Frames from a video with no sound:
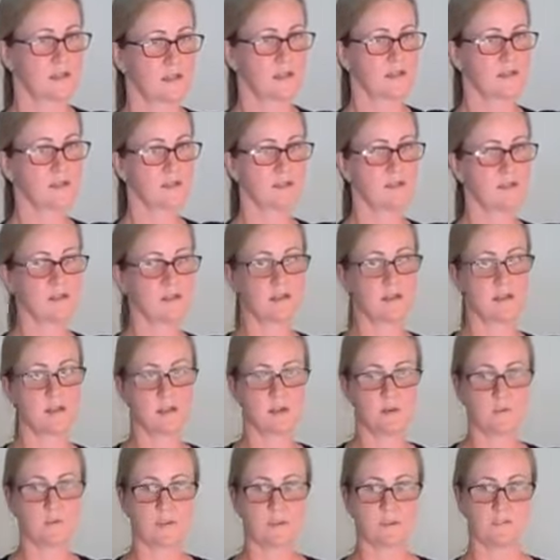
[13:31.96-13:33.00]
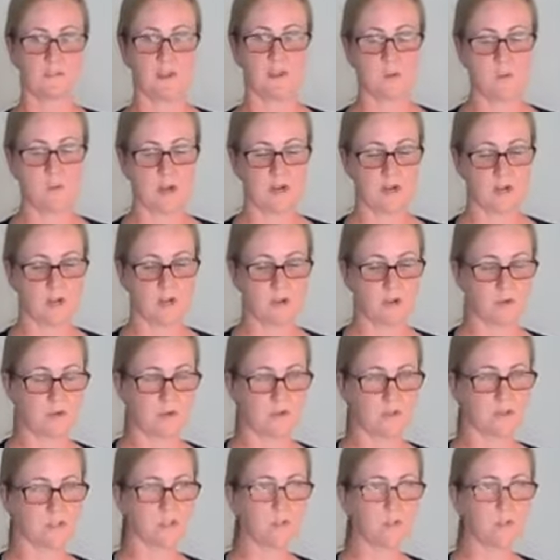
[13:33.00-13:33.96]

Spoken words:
Okay, what if I want to go